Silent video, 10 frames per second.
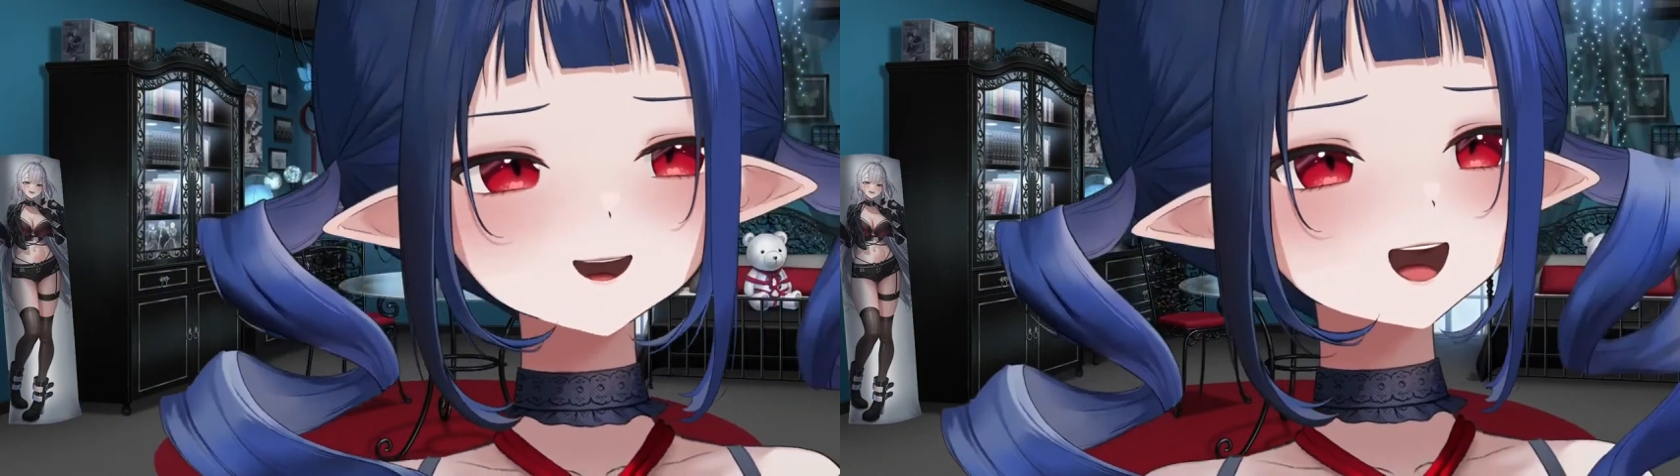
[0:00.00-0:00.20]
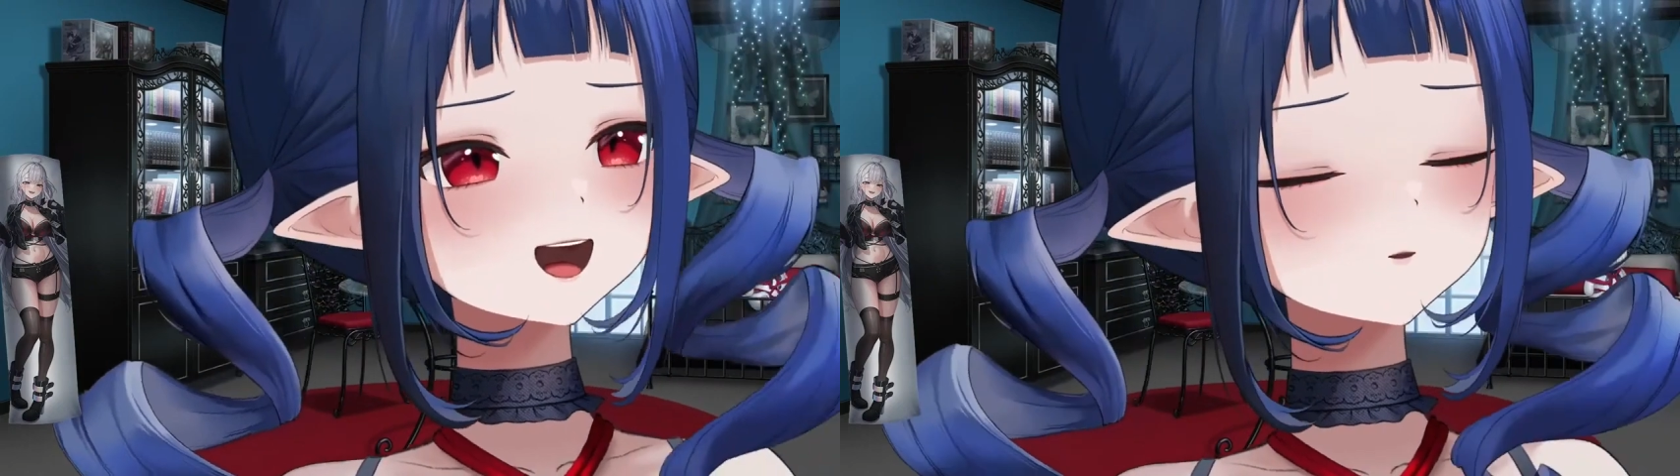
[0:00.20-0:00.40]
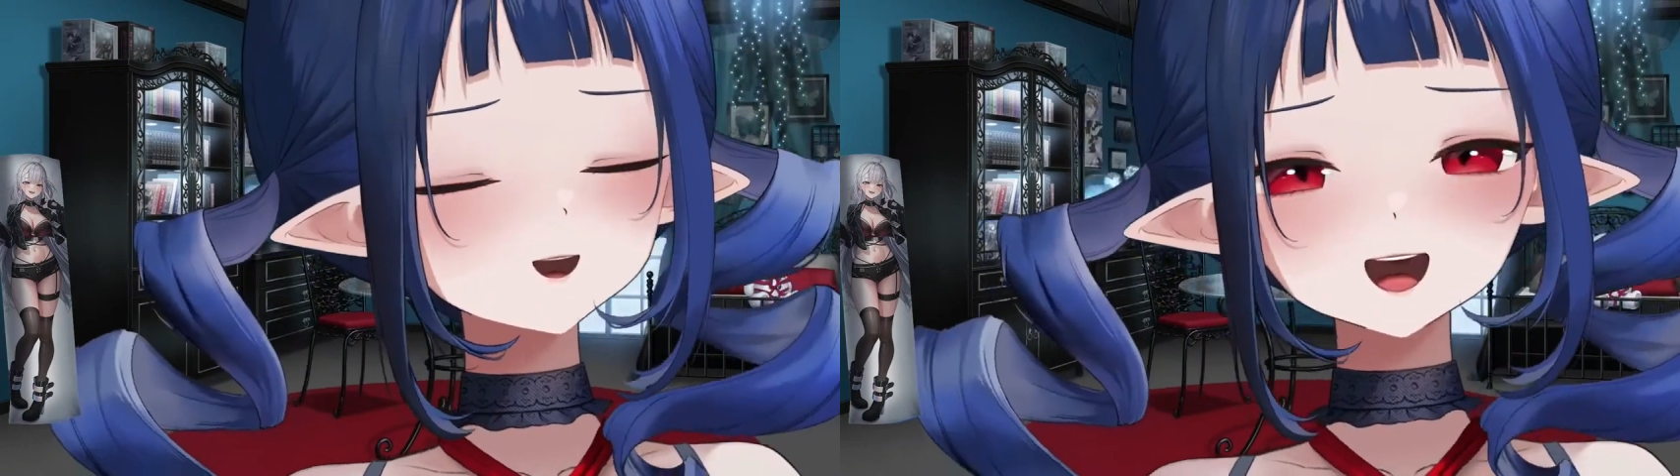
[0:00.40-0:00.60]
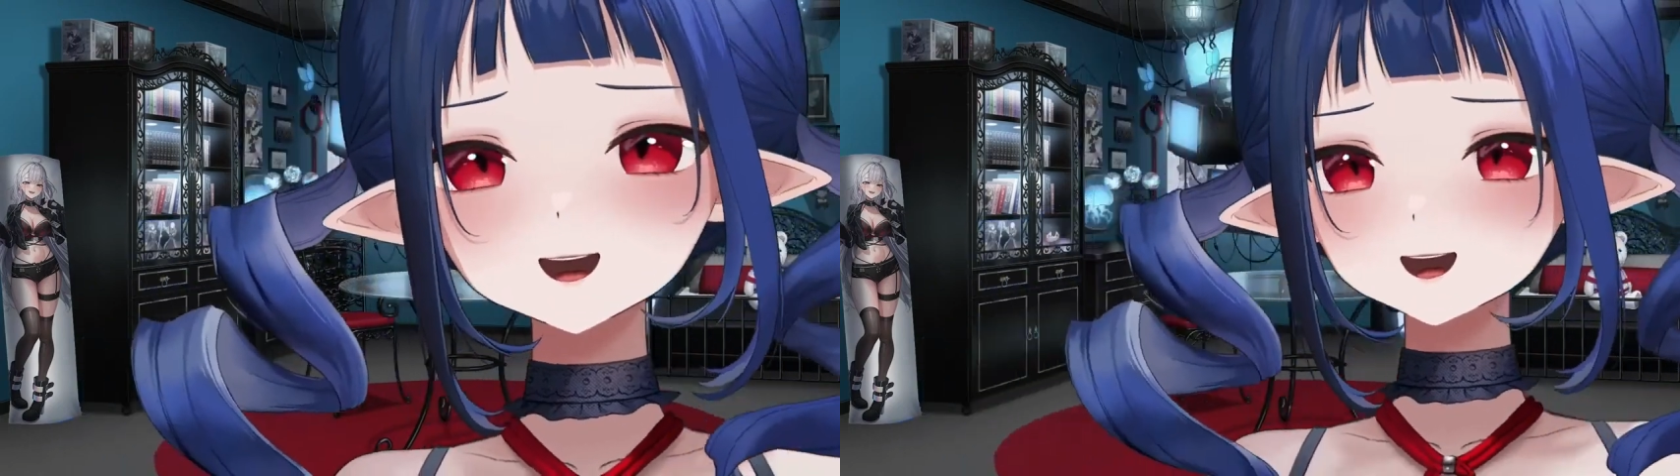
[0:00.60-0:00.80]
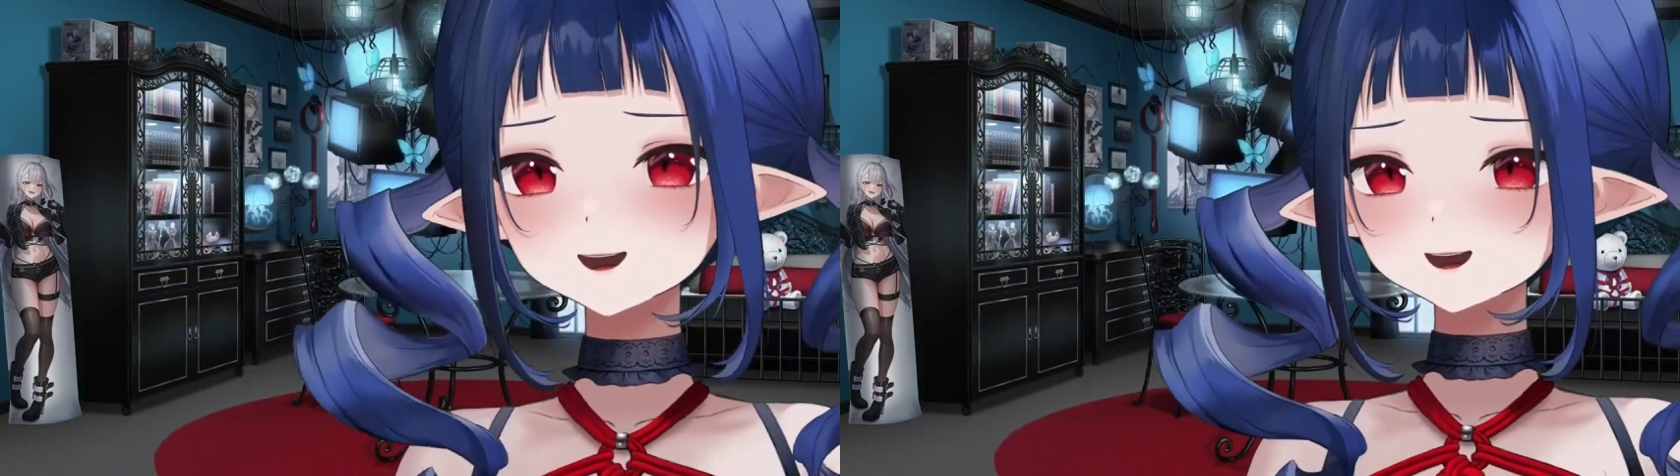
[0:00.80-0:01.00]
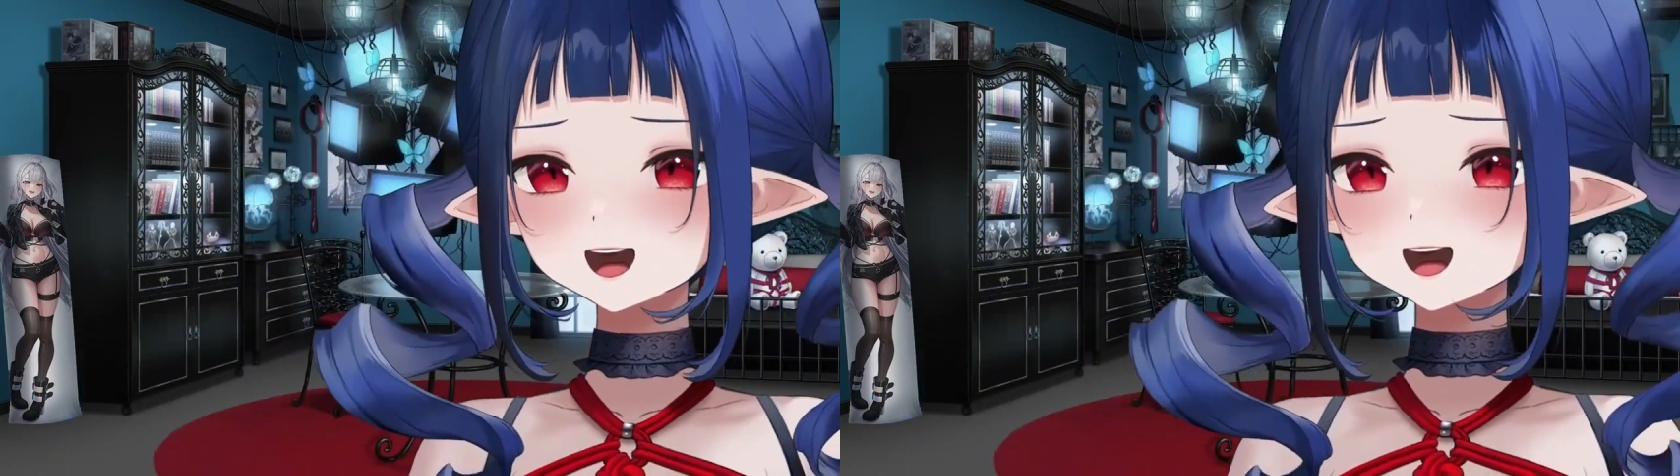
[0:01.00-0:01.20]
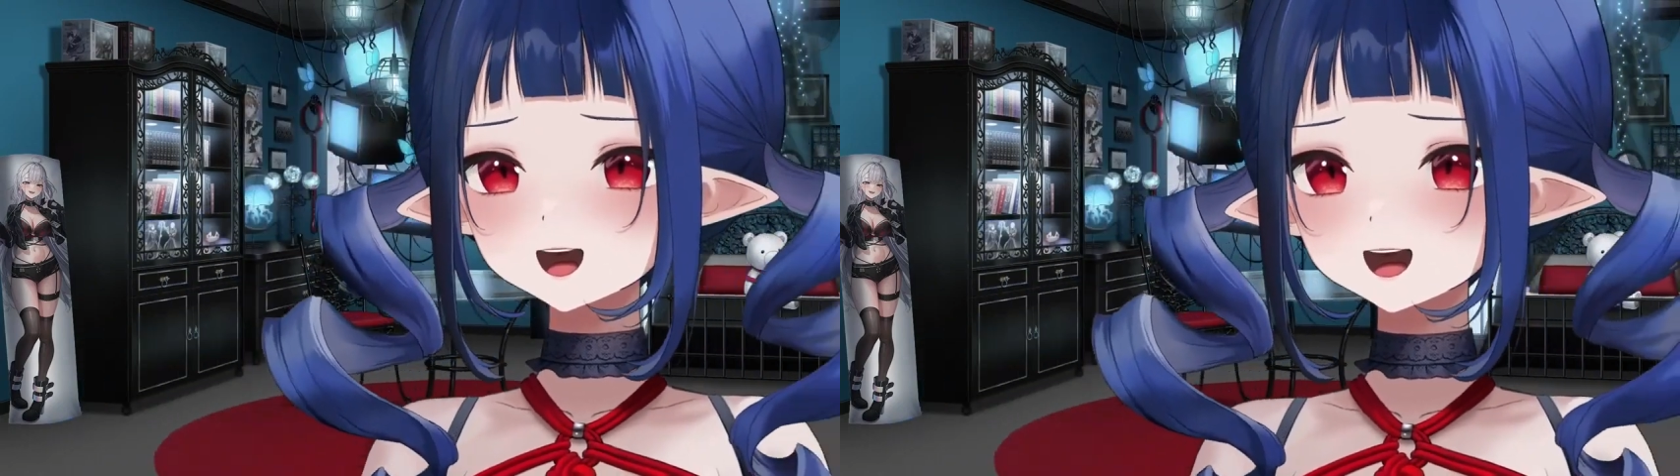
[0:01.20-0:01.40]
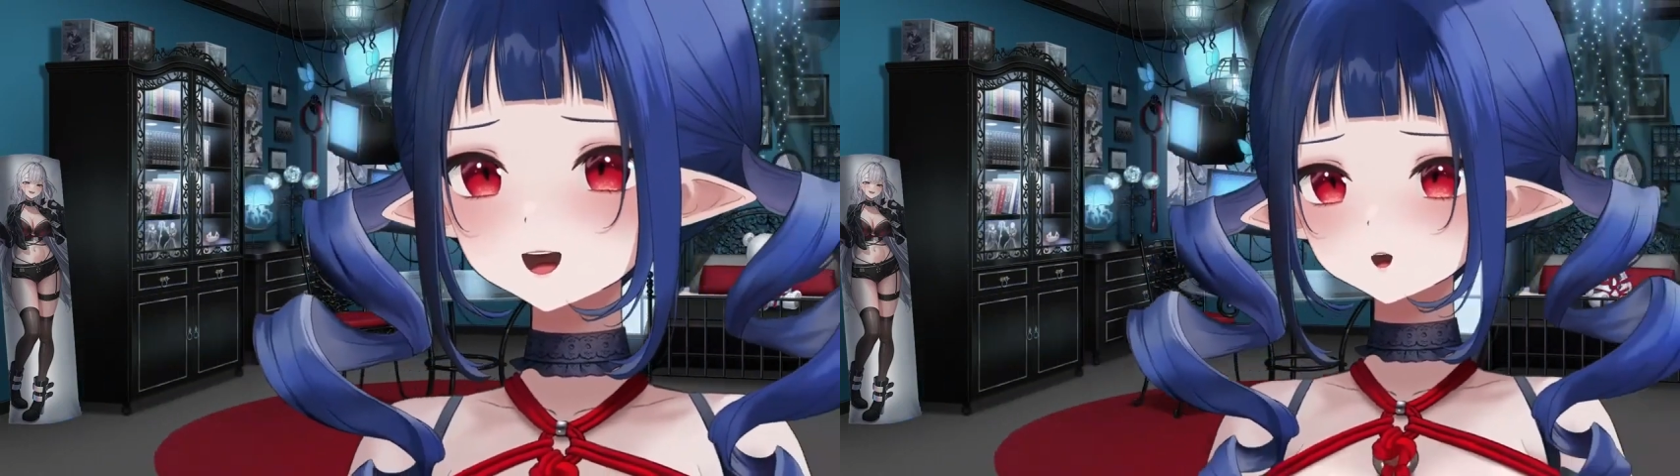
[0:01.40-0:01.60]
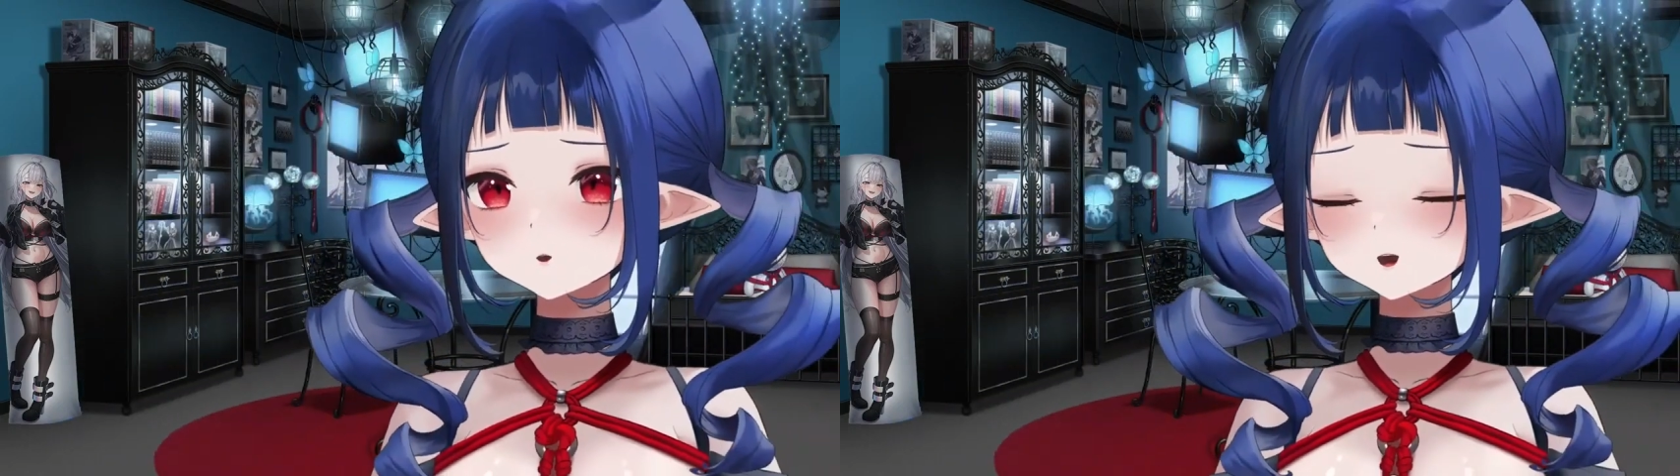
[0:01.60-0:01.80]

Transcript: I have Dakis of